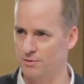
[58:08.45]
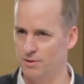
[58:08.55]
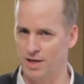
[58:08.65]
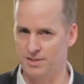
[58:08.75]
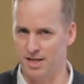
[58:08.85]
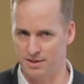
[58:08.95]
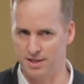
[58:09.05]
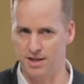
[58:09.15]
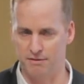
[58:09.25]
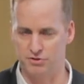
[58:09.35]
as I
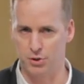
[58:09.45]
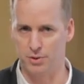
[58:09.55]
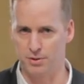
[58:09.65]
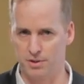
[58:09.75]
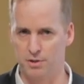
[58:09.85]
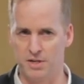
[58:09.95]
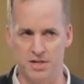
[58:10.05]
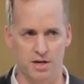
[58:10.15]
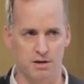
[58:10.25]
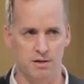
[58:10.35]
think I've shown a little bit
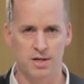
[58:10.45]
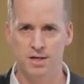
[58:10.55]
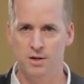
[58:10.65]
here,